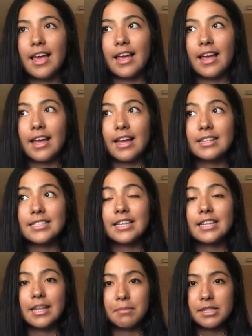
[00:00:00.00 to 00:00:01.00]
And
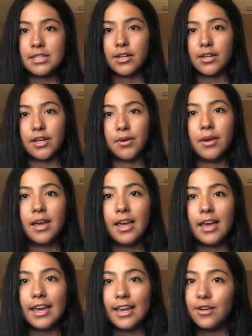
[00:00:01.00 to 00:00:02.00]
let me tell you,
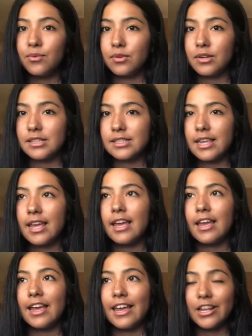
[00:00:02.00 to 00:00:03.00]
it was
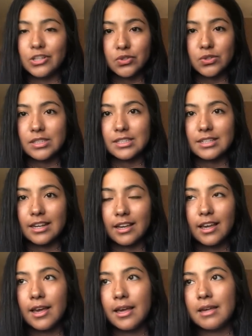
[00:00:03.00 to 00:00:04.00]
interesting,
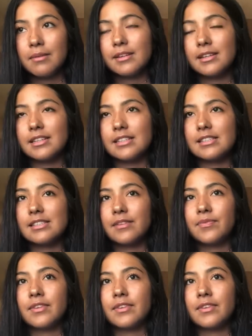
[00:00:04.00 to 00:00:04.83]
because